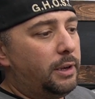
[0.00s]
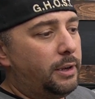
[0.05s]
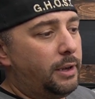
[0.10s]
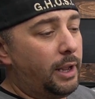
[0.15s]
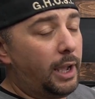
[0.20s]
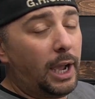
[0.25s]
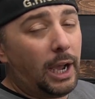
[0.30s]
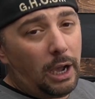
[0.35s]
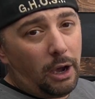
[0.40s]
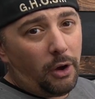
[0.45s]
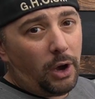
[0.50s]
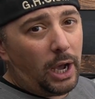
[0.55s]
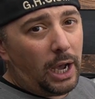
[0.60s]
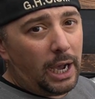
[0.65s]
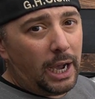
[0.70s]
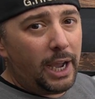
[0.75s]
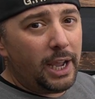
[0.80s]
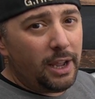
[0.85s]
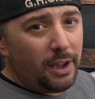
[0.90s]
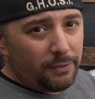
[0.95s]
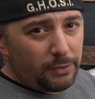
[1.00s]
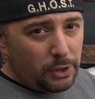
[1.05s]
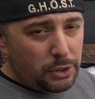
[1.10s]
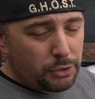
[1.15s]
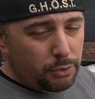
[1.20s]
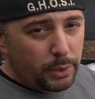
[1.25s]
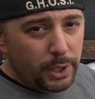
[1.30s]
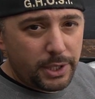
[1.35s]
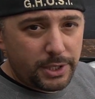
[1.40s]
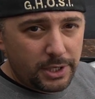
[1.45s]
Now, I have the
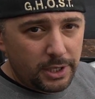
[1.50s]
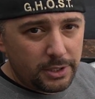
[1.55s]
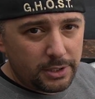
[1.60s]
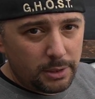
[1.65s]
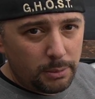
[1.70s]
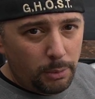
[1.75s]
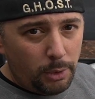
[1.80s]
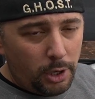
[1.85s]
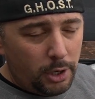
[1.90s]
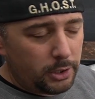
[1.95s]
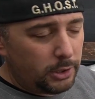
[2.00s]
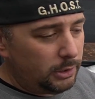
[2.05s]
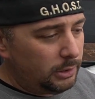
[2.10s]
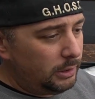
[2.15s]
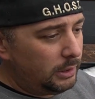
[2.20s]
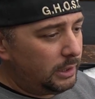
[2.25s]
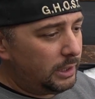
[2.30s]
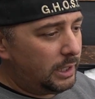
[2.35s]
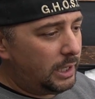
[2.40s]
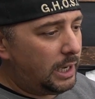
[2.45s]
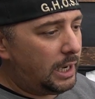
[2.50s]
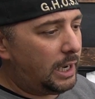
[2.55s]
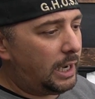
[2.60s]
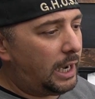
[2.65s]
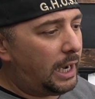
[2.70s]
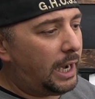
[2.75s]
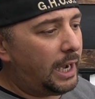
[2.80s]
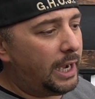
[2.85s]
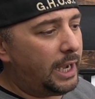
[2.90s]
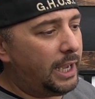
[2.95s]
3-season model.
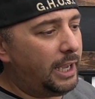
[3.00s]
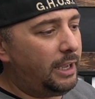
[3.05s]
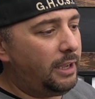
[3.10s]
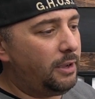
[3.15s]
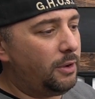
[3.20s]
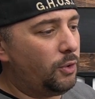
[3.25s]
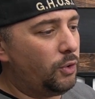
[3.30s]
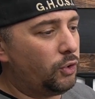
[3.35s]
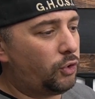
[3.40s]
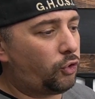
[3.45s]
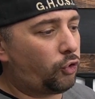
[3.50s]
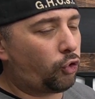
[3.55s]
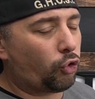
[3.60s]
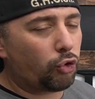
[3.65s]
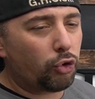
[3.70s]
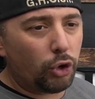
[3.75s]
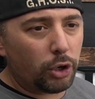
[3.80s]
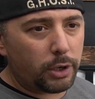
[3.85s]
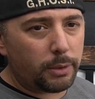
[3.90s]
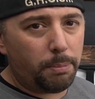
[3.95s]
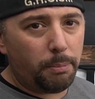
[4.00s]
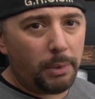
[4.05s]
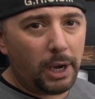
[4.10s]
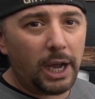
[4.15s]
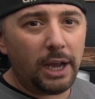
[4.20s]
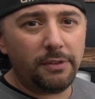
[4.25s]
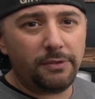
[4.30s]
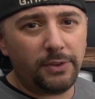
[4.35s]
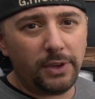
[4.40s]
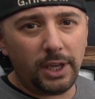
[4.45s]
I took
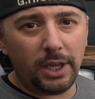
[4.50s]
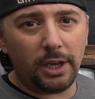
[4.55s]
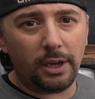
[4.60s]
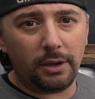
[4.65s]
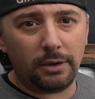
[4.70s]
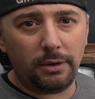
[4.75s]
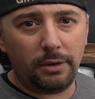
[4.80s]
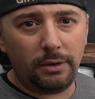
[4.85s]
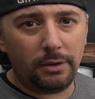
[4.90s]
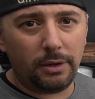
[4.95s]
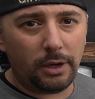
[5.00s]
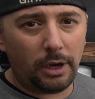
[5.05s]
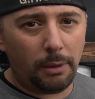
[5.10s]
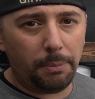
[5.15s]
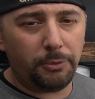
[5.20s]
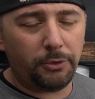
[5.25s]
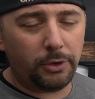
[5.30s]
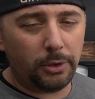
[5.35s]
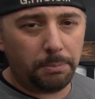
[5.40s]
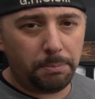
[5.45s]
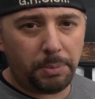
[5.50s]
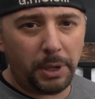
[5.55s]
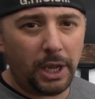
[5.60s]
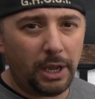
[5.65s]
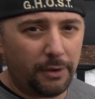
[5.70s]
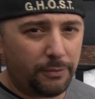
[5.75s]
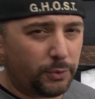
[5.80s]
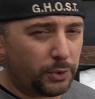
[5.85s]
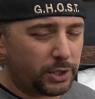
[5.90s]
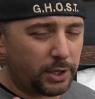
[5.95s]
my van up to
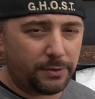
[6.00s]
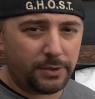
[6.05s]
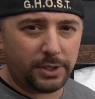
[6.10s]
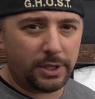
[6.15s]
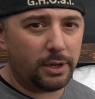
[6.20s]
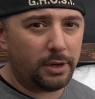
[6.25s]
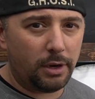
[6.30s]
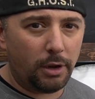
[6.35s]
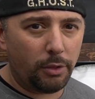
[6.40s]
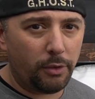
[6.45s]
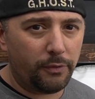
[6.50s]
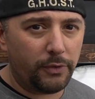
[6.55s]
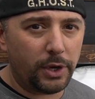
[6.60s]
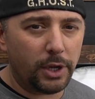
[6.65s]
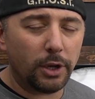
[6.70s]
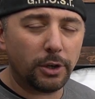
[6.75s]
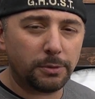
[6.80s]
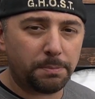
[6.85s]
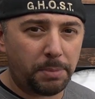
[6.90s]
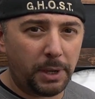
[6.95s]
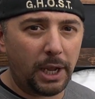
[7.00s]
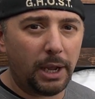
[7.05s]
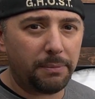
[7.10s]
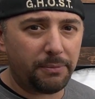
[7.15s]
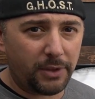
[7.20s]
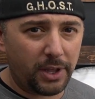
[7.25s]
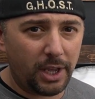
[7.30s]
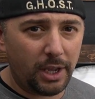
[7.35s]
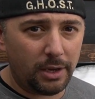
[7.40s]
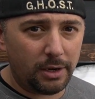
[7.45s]
Banff, which I've said in other videos,
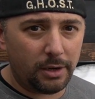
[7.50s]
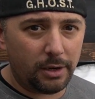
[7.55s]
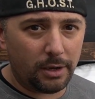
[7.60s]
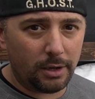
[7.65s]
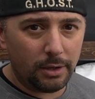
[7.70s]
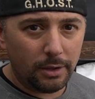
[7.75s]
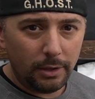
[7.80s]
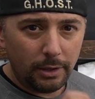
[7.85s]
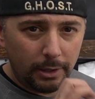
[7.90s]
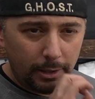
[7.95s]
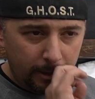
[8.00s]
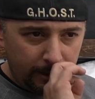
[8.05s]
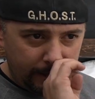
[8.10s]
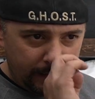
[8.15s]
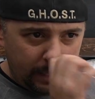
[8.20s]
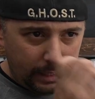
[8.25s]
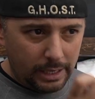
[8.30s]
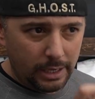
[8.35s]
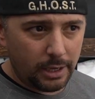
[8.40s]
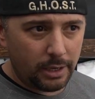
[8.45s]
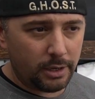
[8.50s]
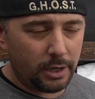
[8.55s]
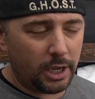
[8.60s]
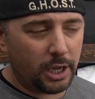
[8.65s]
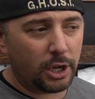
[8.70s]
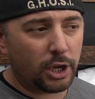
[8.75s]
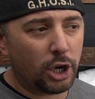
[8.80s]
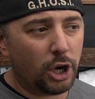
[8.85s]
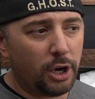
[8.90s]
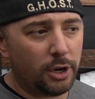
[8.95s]
Banff, Canada, and
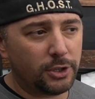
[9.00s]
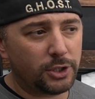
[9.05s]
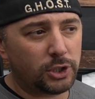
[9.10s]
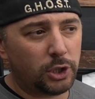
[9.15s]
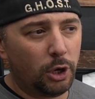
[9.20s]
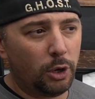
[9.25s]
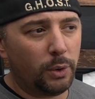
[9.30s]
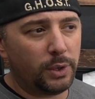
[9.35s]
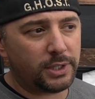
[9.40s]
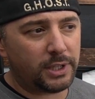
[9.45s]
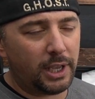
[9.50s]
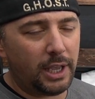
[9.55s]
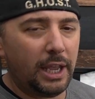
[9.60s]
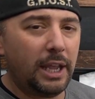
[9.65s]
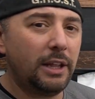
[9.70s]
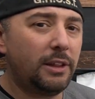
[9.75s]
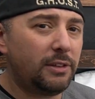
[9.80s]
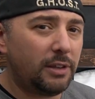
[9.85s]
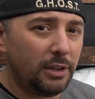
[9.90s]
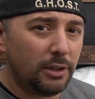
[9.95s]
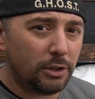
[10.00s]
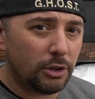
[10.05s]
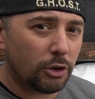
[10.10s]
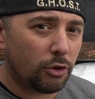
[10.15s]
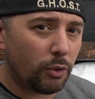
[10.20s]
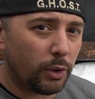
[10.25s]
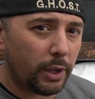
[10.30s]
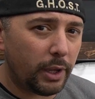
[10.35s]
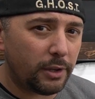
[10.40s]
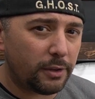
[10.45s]
it got as low as 18
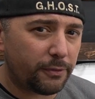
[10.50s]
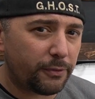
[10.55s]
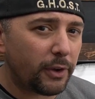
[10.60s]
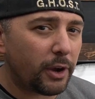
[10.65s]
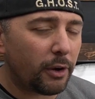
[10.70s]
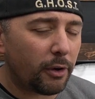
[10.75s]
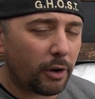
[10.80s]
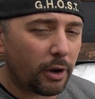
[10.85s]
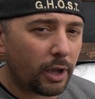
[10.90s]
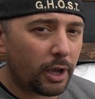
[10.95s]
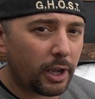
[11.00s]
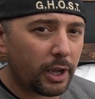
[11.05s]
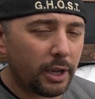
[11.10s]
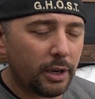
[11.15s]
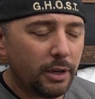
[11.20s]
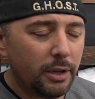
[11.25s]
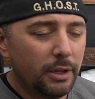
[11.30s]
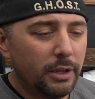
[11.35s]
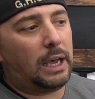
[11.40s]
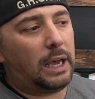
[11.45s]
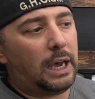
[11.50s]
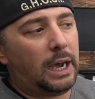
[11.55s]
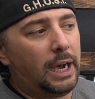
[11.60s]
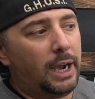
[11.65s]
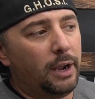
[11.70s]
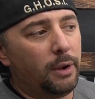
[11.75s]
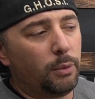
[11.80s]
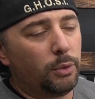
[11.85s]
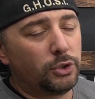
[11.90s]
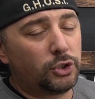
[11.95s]
degrees Fahrenheit.
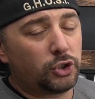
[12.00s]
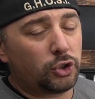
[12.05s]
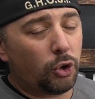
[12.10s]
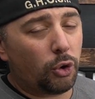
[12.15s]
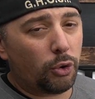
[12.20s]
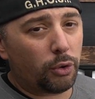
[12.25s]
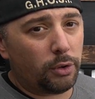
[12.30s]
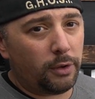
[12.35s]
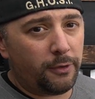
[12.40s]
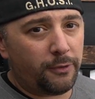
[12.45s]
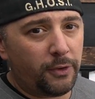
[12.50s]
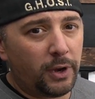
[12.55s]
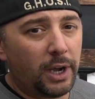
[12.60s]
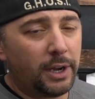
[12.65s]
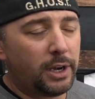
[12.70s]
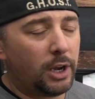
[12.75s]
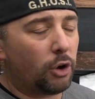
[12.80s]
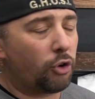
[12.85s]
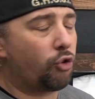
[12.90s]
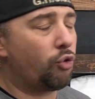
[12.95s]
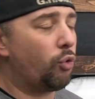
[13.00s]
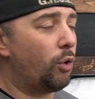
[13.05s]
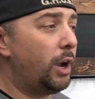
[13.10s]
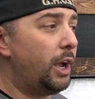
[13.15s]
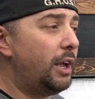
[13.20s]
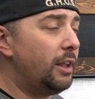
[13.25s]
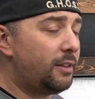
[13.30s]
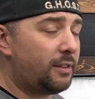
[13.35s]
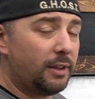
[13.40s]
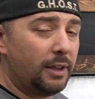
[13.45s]
I was totally fine. Now,
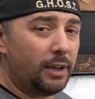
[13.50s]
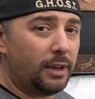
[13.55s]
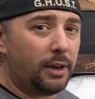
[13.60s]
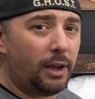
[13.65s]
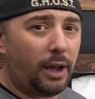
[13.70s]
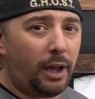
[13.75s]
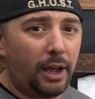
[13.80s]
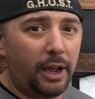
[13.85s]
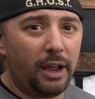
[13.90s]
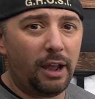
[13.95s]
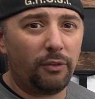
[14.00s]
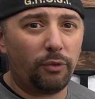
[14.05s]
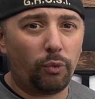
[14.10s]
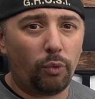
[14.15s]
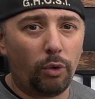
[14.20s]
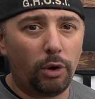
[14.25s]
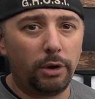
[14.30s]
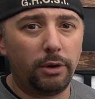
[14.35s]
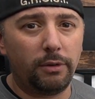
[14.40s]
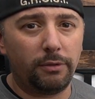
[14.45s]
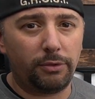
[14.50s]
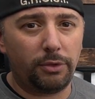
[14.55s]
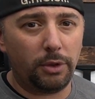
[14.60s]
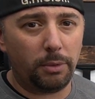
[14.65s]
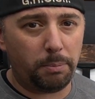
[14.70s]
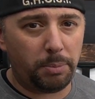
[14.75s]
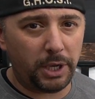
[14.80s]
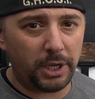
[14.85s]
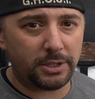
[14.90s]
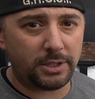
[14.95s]
granted, I have one of
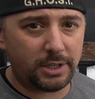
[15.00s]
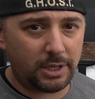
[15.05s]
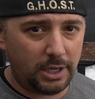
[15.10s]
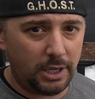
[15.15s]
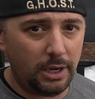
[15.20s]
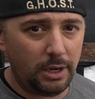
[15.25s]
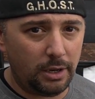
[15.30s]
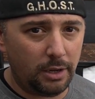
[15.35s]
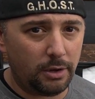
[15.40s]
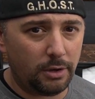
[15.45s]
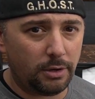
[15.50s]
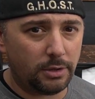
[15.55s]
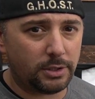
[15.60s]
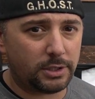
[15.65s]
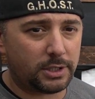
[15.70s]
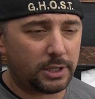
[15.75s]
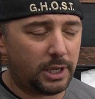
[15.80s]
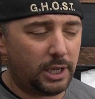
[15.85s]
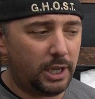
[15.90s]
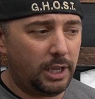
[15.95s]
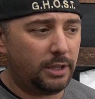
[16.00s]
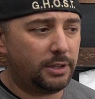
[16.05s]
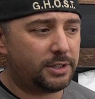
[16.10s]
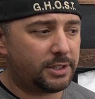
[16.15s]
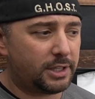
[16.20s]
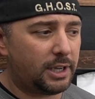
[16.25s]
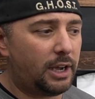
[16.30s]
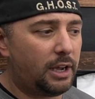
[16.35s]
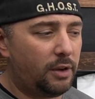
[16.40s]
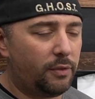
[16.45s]
the best heaters
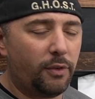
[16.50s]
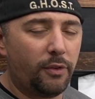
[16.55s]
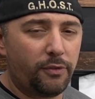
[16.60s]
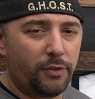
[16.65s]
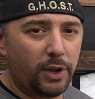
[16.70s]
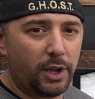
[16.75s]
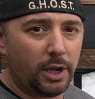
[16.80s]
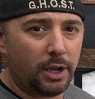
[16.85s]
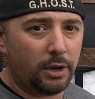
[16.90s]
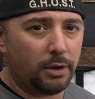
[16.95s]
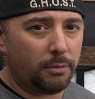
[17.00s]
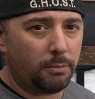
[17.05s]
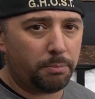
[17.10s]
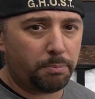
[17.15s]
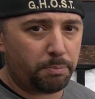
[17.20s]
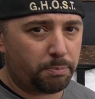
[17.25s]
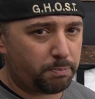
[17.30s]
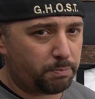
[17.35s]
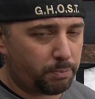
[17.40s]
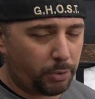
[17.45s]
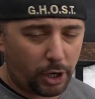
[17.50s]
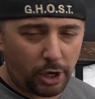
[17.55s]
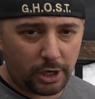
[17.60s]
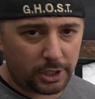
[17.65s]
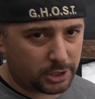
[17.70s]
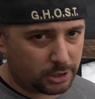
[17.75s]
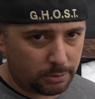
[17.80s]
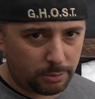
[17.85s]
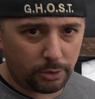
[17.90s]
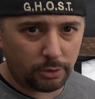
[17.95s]
inside of a van
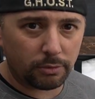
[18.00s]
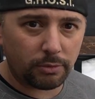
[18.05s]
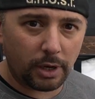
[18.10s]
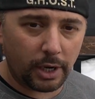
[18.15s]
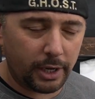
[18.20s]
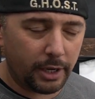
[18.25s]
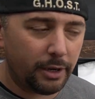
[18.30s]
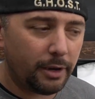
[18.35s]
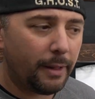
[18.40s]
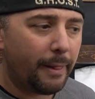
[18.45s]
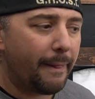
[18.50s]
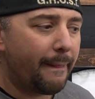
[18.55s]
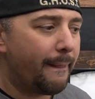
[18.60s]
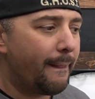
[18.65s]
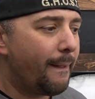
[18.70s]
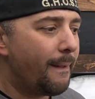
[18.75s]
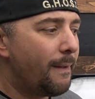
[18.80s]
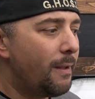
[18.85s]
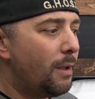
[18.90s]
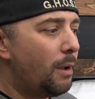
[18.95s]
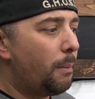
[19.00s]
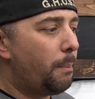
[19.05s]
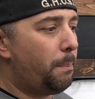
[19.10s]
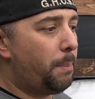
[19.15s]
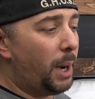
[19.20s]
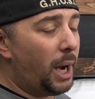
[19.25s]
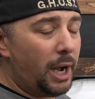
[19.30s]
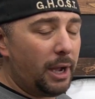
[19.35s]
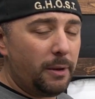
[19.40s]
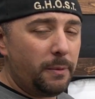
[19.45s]
possible, right?
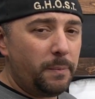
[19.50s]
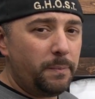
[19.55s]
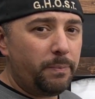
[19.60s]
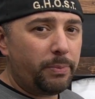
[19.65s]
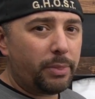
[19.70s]
But